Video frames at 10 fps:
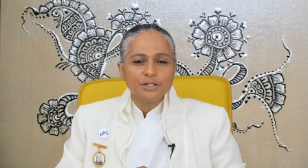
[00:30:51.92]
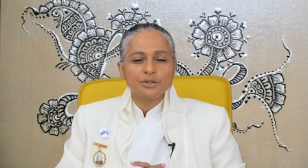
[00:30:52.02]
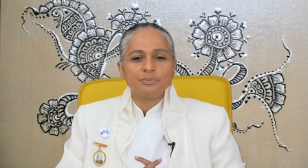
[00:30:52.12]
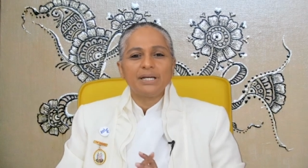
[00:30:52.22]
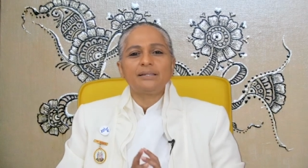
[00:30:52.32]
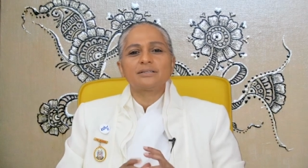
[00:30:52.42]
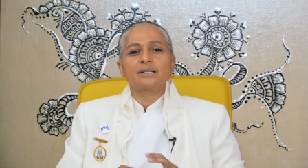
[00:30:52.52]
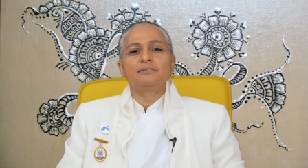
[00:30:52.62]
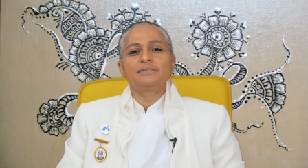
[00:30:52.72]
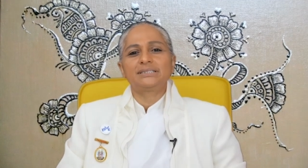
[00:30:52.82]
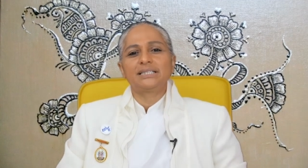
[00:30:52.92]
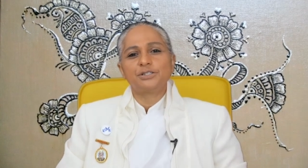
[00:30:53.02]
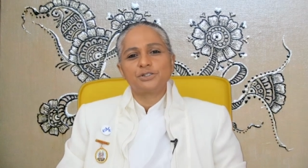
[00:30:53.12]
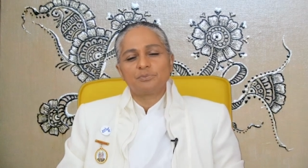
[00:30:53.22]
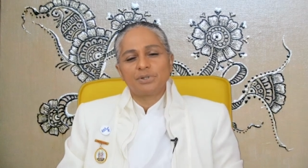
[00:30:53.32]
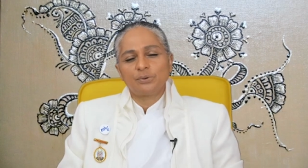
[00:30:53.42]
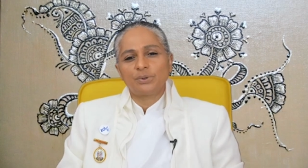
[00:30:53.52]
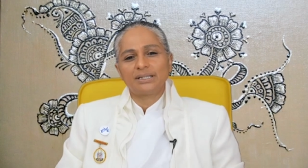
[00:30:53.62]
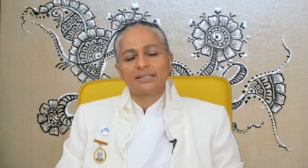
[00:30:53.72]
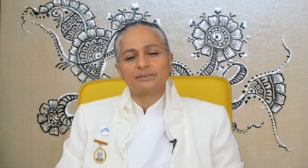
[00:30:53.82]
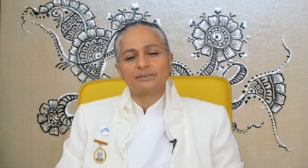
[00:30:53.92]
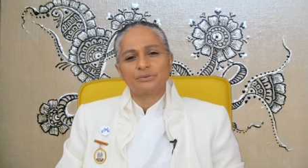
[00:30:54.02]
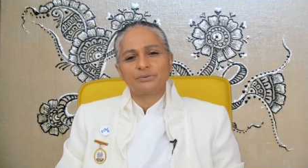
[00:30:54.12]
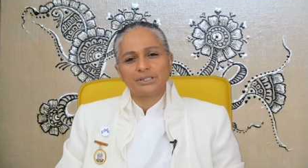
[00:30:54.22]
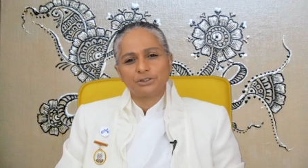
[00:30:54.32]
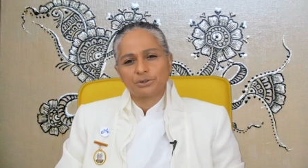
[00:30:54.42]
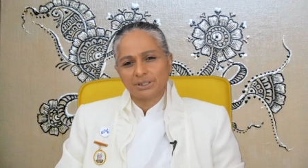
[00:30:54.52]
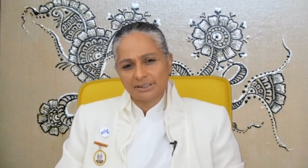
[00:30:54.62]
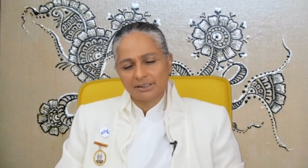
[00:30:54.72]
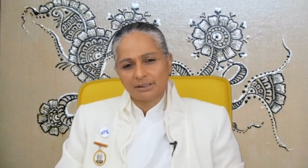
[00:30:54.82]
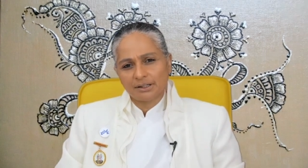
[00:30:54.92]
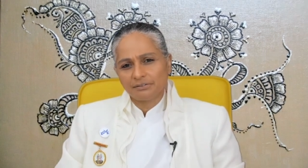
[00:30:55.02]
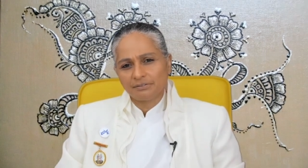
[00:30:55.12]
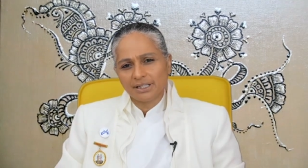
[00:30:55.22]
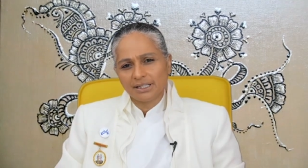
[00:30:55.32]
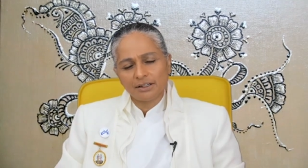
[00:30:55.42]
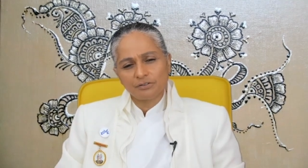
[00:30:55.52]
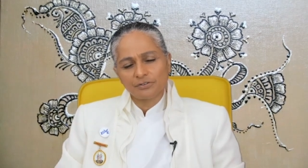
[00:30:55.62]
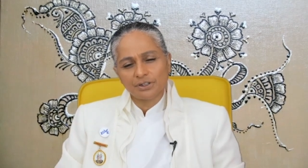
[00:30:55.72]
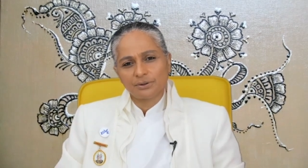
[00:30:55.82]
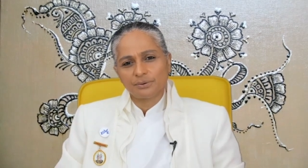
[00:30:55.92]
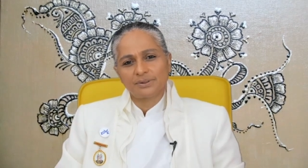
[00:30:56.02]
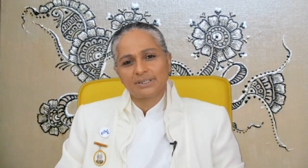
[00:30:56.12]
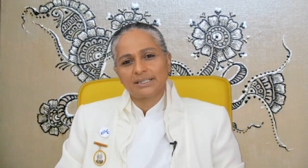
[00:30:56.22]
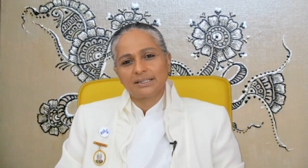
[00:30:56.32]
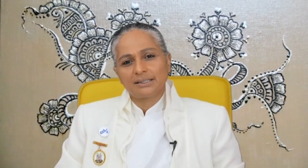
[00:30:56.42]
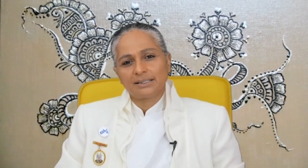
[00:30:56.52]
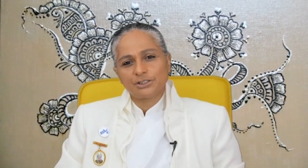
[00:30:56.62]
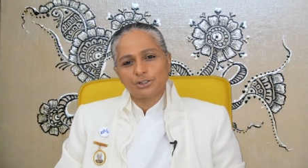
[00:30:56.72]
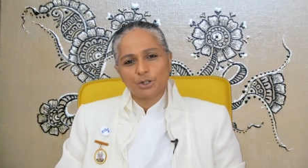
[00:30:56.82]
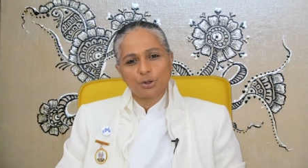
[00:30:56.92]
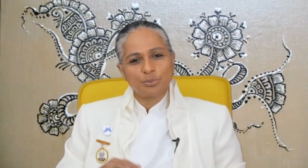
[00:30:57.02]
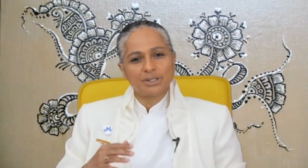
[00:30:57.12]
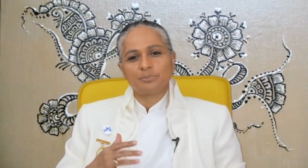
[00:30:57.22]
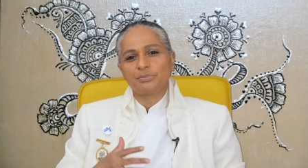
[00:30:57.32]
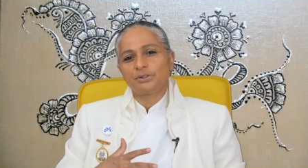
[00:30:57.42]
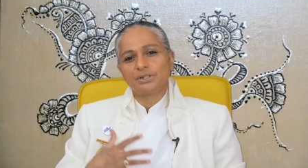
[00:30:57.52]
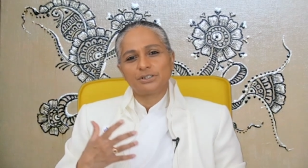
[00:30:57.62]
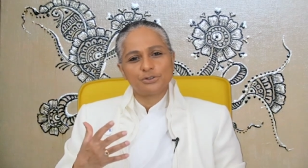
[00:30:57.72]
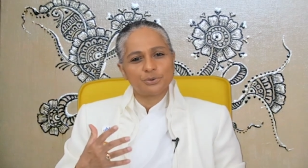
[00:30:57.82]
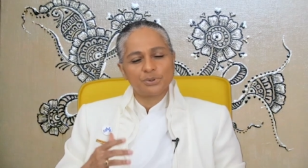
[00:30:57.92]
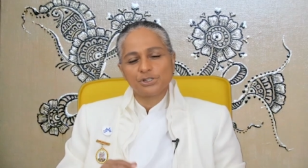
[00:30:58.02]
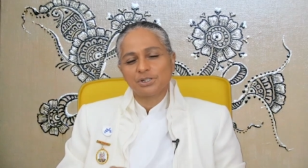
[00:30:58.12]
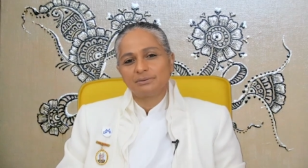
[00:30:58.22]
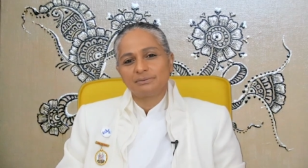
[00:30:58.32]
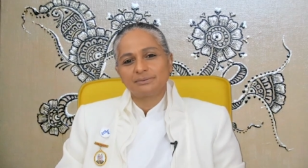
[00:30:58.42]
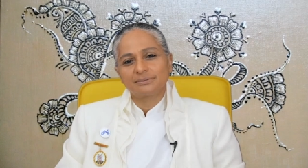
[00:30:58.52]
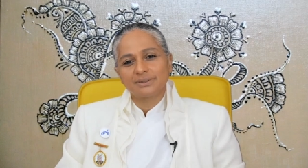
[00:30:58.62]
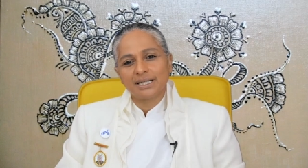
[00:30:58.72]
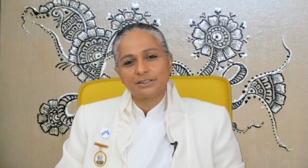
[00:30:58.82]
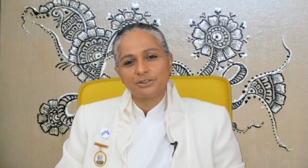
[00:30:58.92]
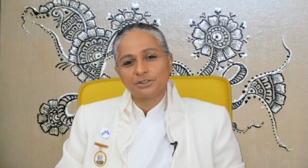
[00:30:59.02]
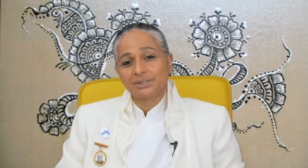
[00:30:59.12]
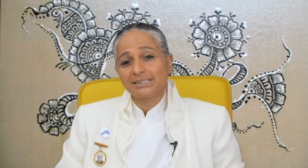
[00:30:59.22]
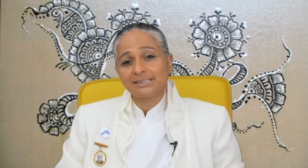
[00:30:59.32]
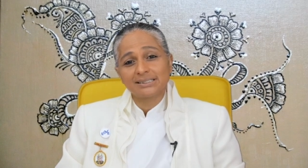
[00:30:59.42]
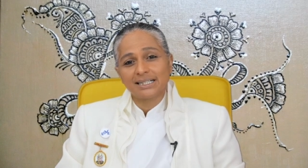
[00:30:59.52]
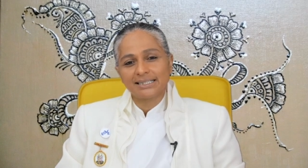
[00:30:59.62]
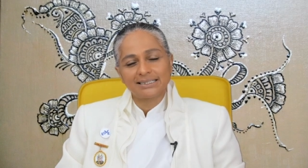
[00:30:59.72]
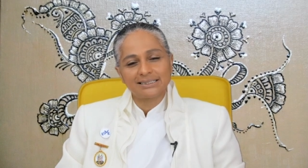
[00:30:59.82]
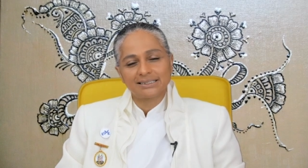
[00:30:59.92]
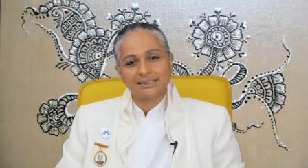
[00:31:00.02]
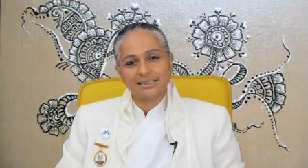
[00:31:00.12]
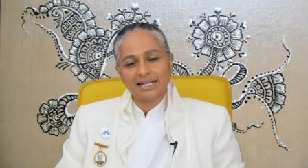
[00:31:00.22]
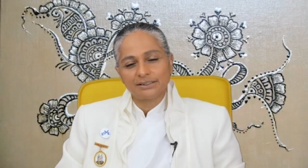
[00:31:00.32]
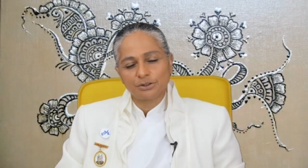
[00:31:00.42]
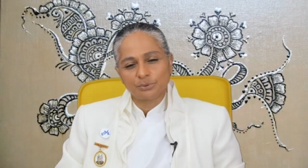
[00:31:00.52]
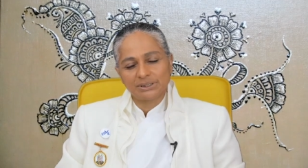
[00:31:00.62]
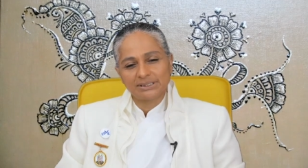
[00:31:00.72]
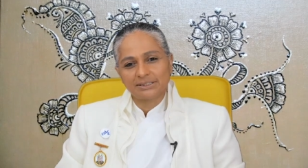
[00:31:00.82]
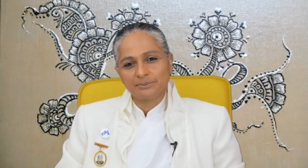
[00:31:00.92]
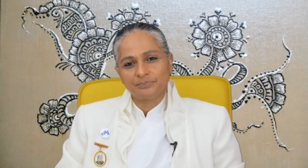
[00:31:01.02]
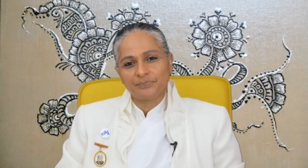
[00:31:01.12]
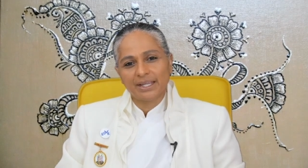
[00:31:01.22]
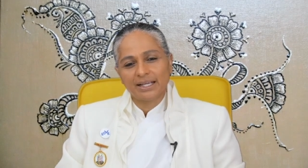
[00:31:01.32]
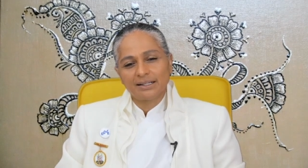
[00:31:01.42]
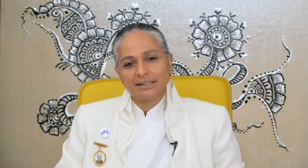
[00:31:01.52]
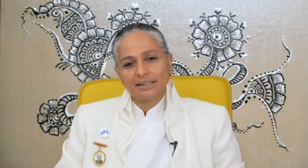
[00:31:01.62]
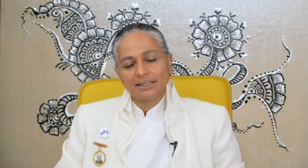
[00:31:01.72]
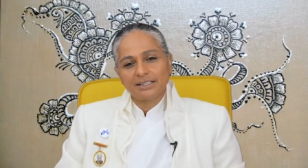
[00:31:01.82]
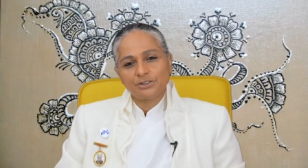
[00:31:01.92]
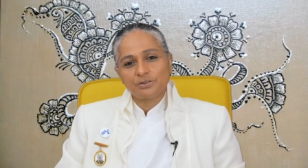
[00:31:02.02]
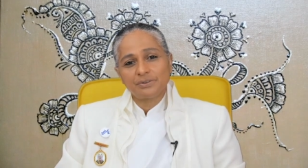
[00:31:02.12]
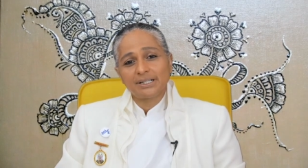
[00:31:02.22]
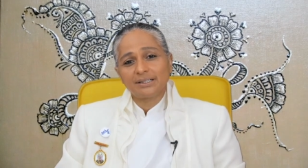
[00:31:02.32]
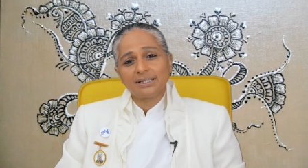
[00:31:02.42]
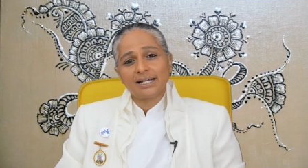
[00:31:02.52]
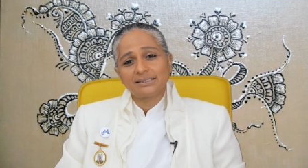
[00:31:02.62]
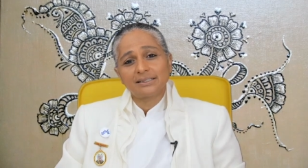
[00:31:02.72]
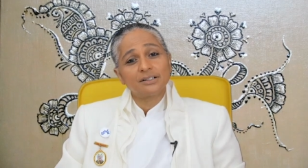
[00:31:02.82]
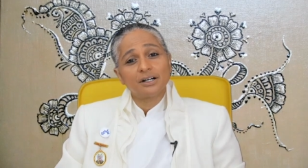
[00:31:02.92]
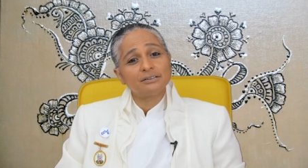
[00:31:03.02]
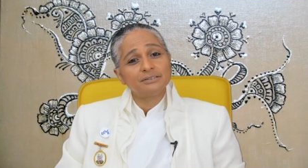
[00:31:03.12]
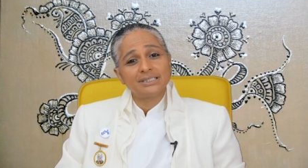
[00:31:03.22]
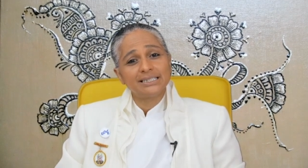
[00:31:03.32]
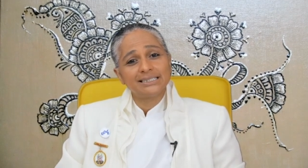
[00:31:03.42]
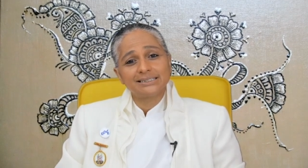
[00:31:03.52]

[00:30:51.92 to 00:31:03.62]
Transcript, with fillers: So may this conversation be one that really triggered a lot of thinking for you, that you open up your intuition and your insight and your wisdom, and that you recognize that God really